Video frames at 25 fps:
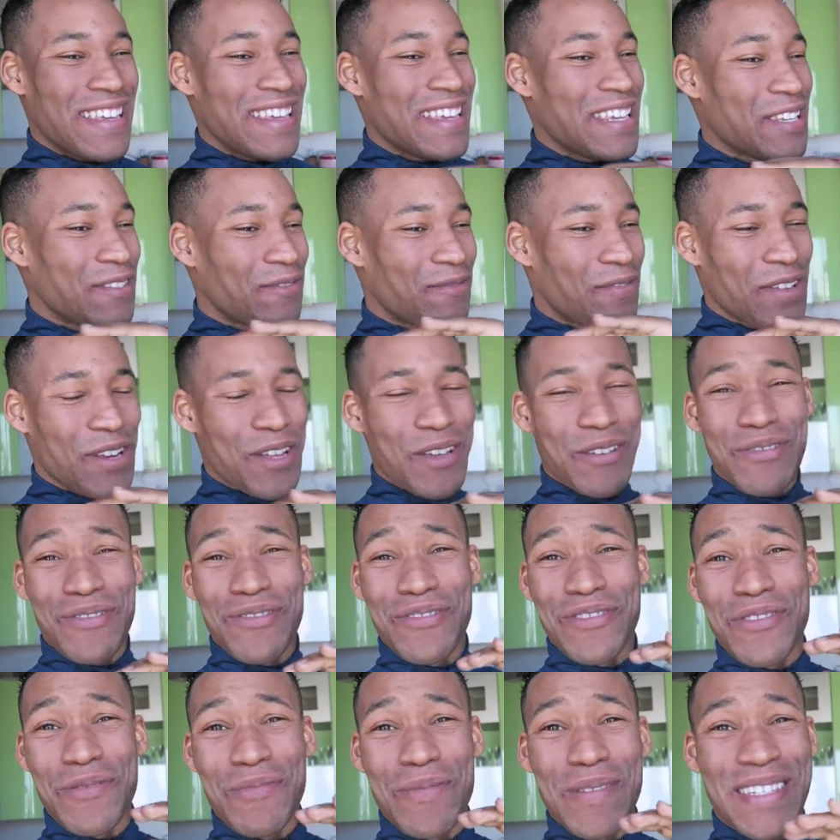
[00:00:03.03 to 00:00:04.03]
These
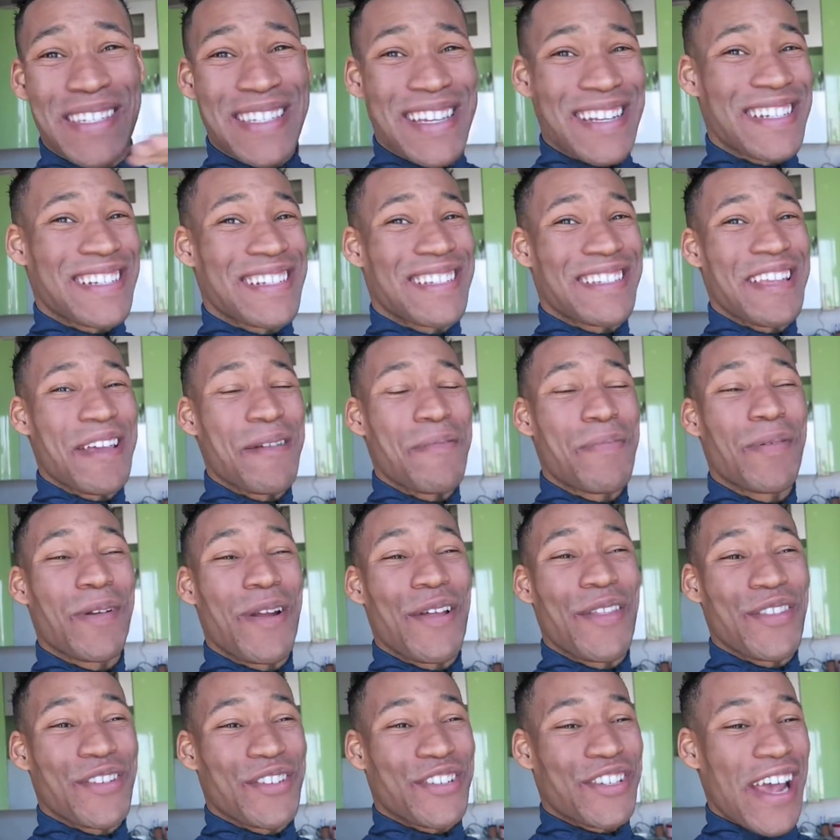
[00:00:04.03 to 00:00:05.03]
videos used to be such a
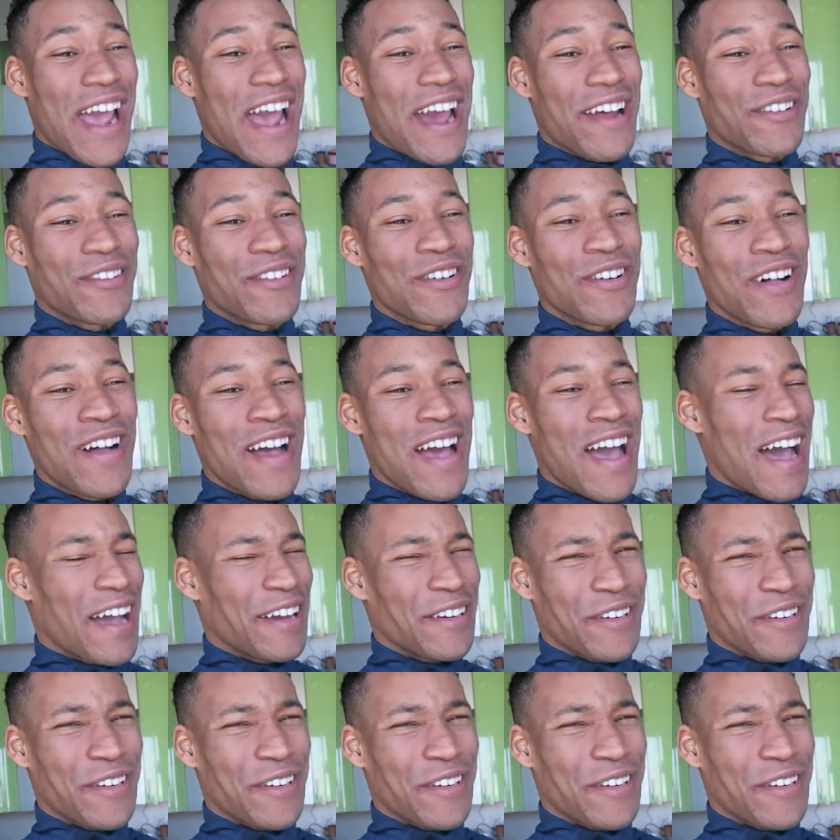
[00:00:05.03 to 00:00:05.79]
staple on the channel.